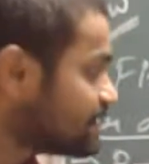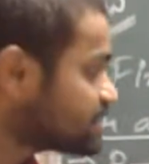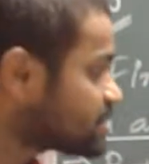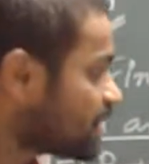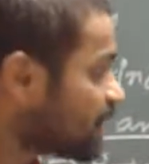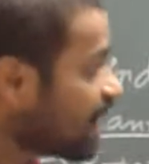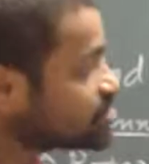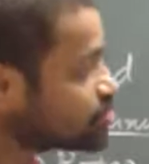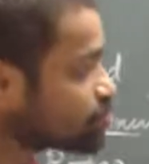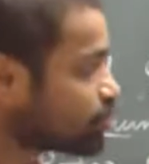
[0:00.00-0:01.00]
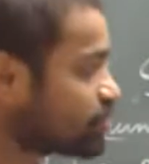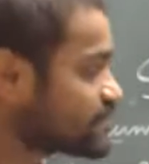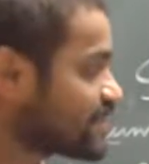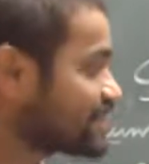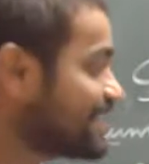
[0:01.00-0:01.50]
Sir,
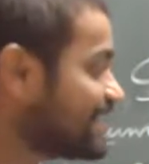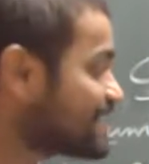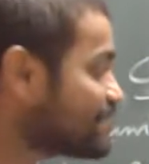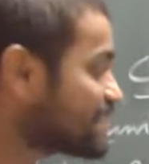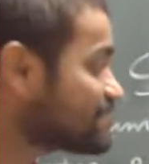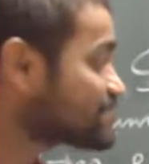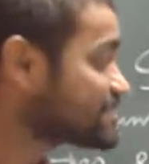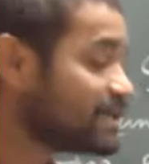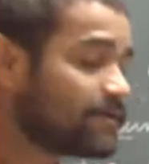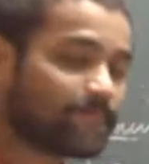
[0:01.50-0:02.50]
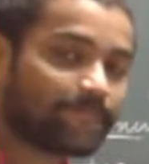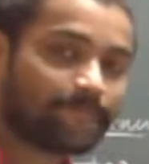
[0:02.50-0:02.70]
sir, then it becomes the